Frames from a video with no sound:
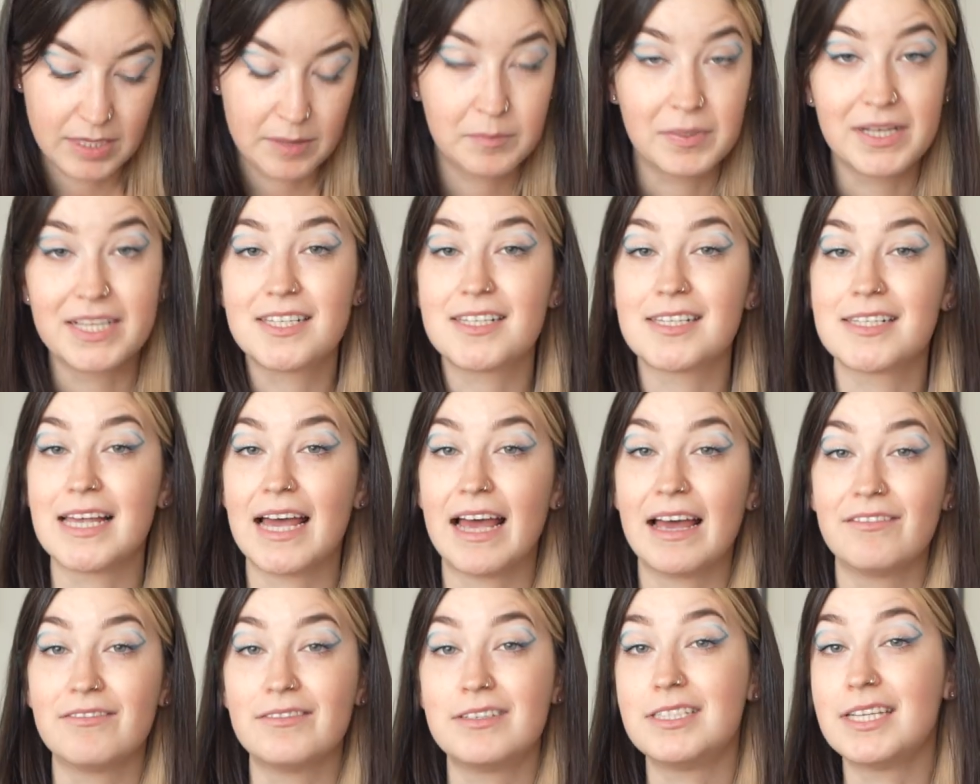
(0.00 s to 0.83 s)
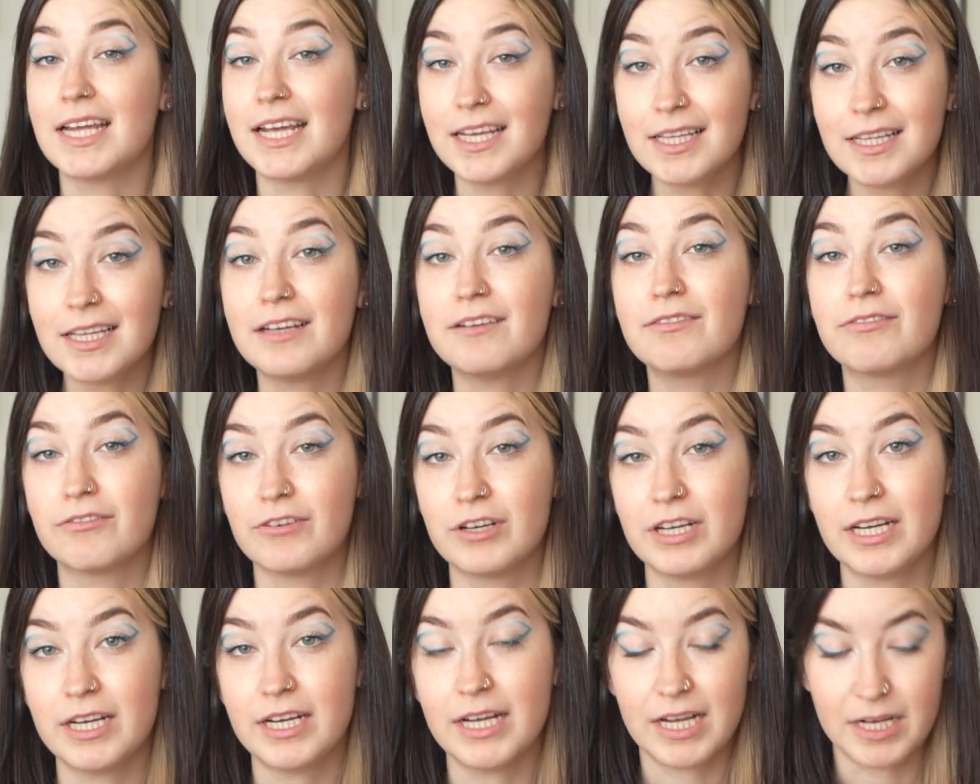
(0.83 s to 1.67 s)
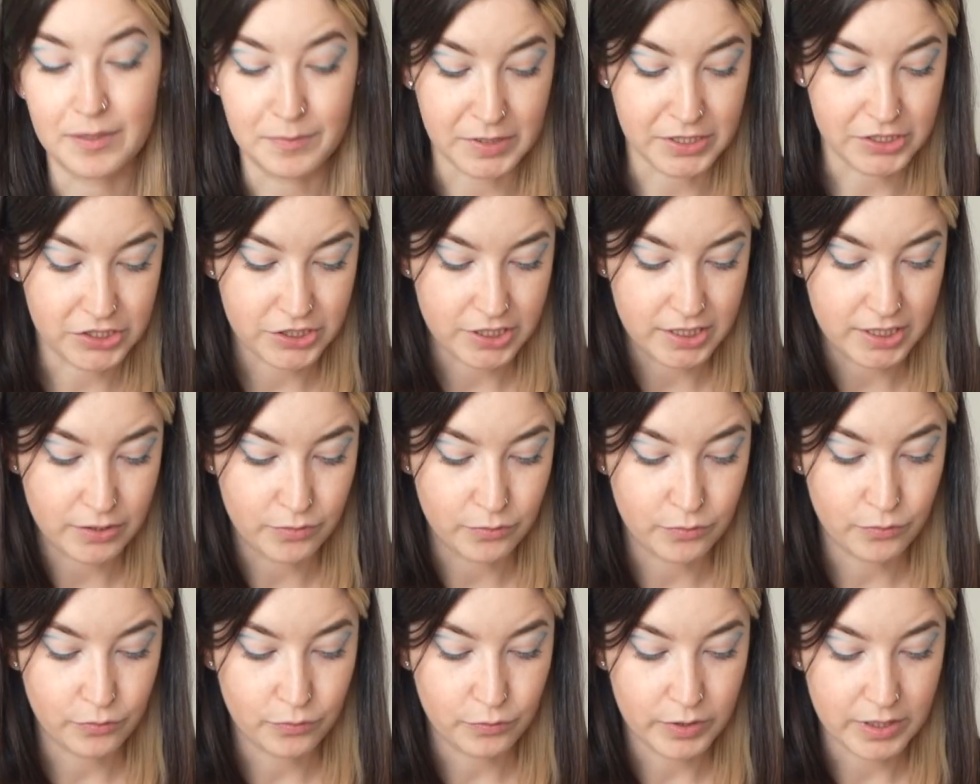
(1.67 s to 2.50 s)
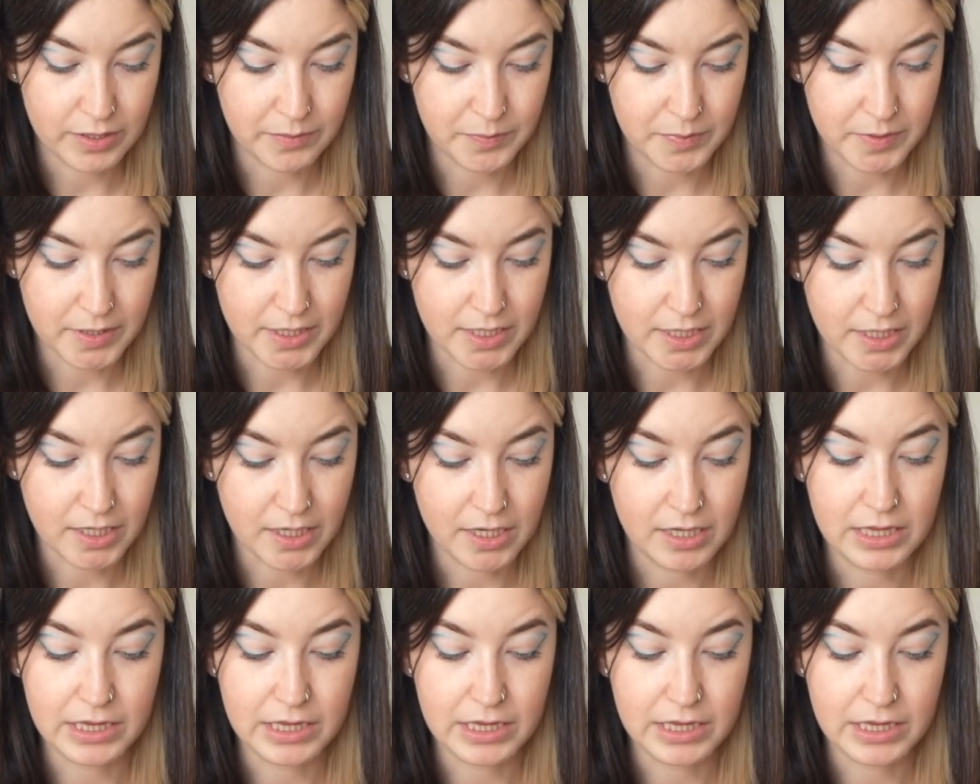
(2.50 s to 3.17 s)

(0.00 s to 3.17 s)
Places that have daily free admission would be